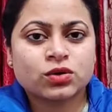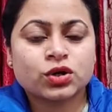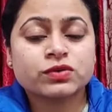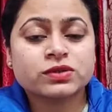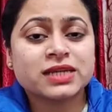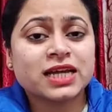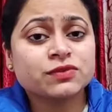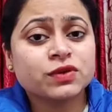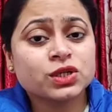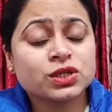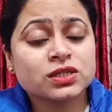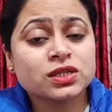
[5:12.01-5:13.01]
science fiction
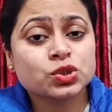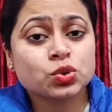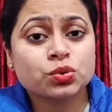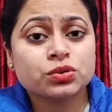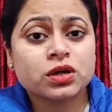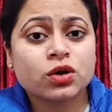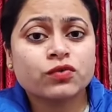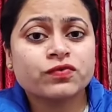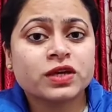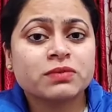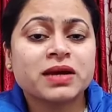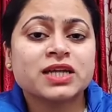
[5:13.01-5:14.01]
is a genre of
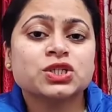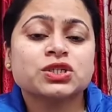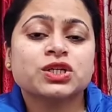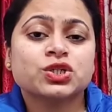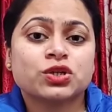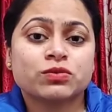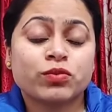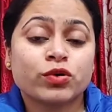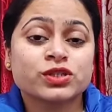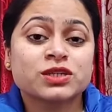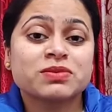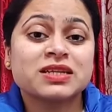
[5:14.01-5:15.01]
imagination,
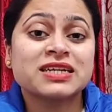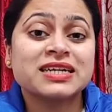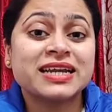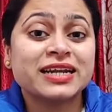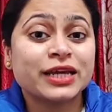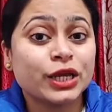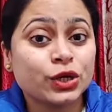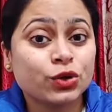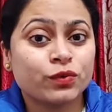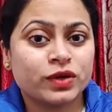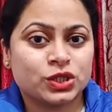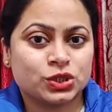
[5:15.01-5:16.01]
possibility, and
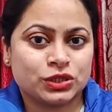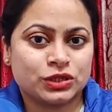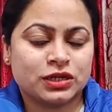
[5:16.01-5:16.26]
innovation,